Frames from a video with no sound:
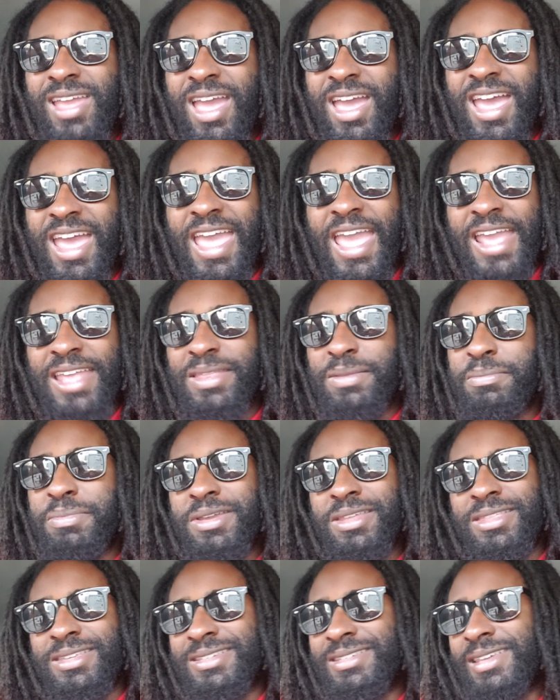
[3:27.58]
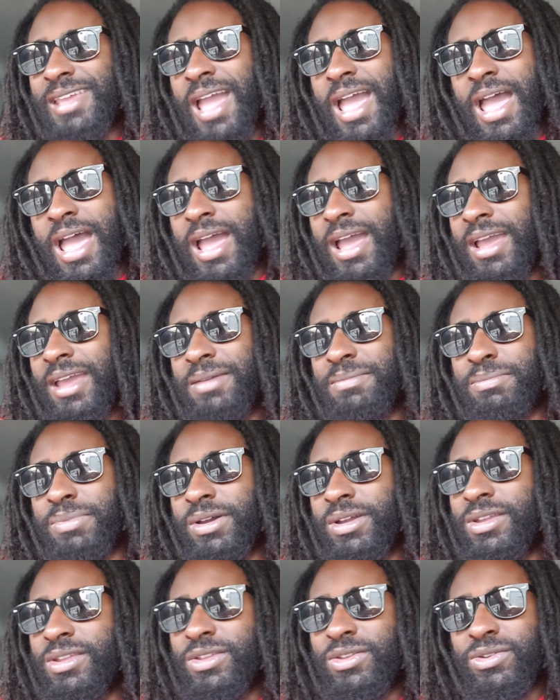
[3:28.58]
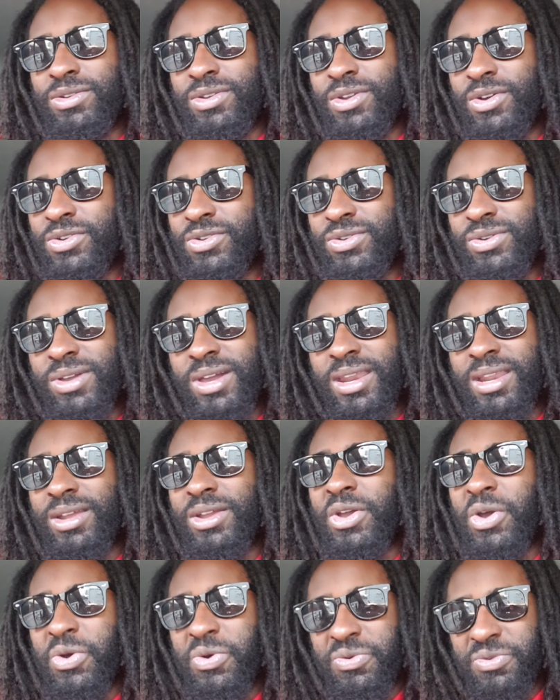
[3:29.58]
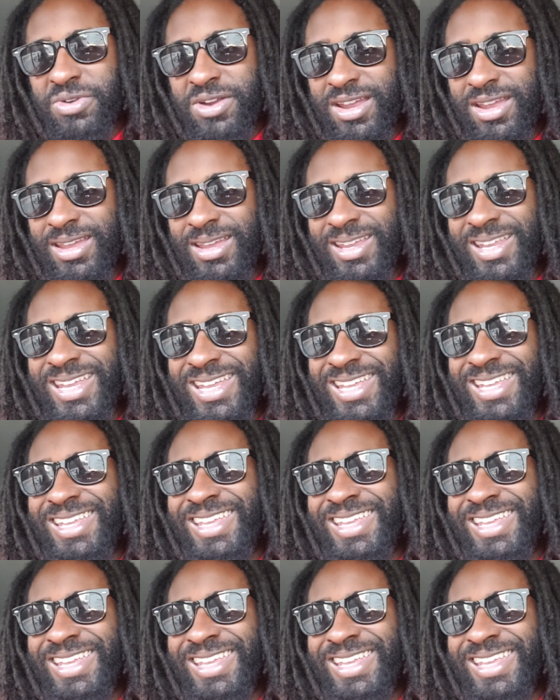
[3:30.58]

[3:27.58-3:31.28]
I hate to be this guy, but you know you gotta go, right?